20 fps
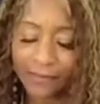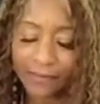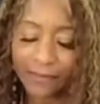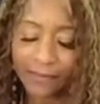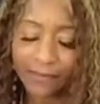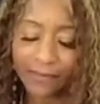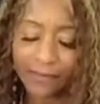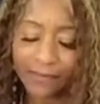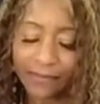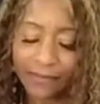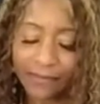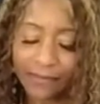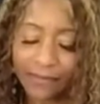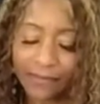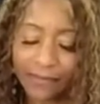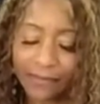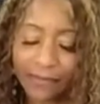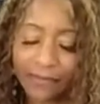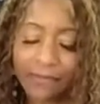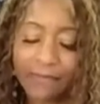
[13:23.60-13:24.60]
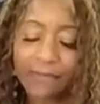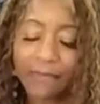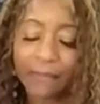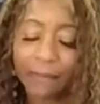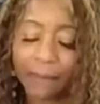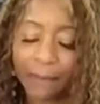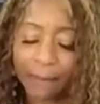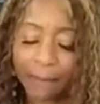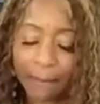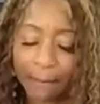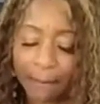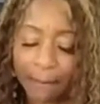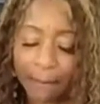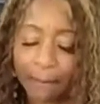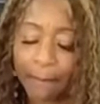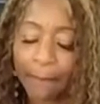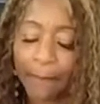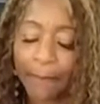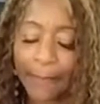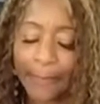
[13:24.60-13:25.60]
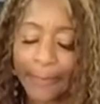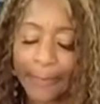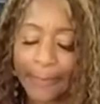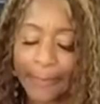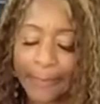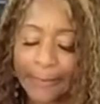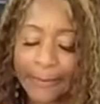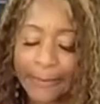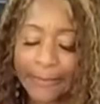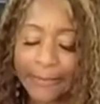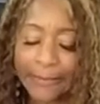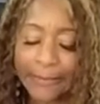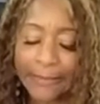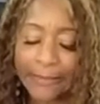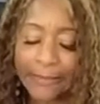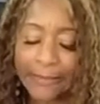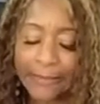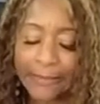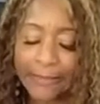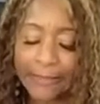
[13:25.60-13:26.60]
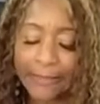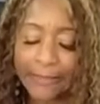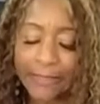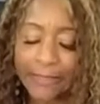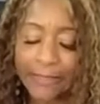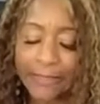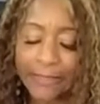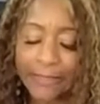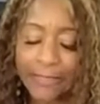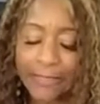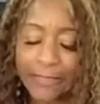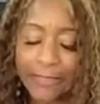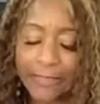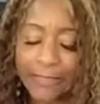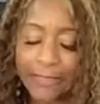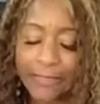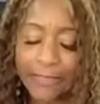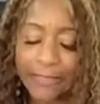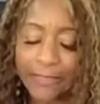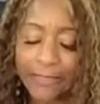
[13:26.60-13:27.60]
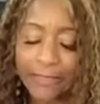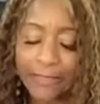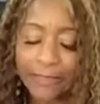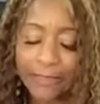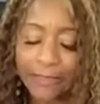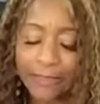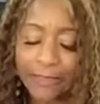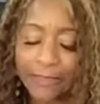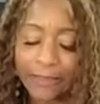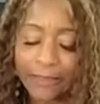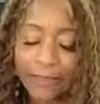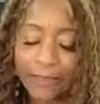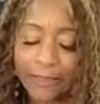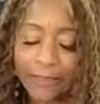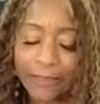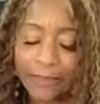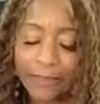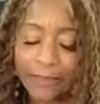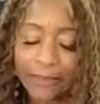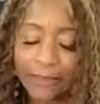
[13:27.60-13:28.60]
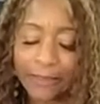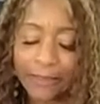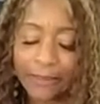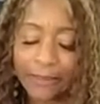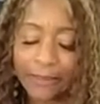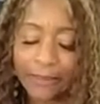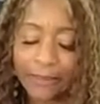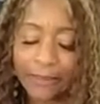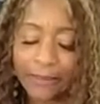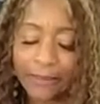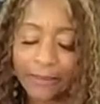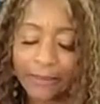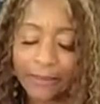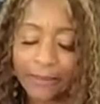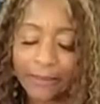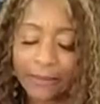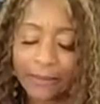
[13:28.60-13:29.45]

The person shown says nothing.